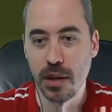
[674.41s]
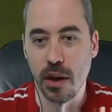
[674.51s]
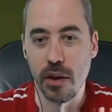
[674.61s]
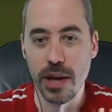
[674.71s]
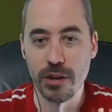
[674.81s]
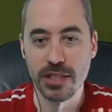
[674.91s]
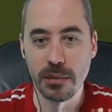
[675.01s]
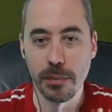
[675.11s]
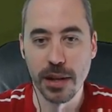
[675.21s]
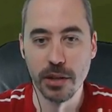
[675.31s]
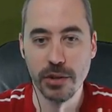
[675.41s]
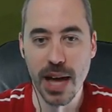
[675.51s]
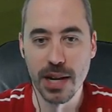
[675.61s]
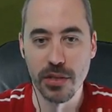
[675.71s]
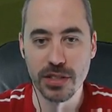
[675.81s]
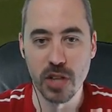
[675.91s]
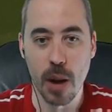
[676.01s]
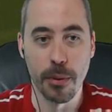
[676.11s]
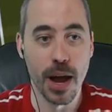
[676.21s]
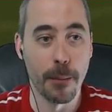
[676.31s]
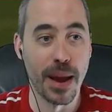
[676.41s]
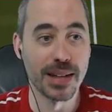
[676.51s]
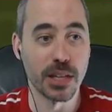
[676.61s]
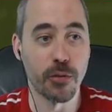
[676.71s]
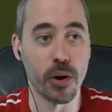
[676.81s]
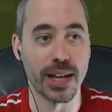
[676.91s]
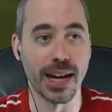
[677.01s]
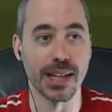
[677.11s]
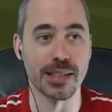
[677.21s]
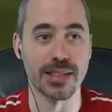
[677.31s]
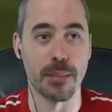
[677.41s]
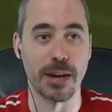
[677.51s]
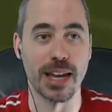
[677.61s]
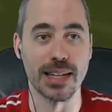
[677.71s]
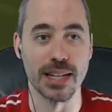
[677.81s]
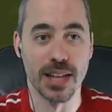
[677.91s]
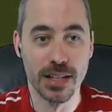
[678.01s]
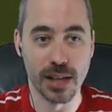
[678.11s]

Oh, intercepted by Lunetta. The star player pings it forward. Can he get to Scappini? He does.